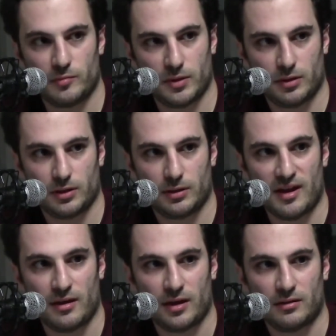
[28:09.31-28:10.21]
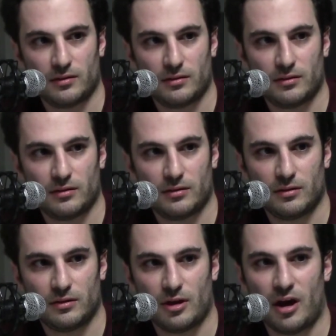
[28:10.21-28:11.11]
million that night
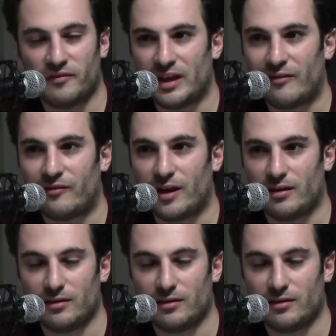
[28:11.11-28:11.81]
off that fight,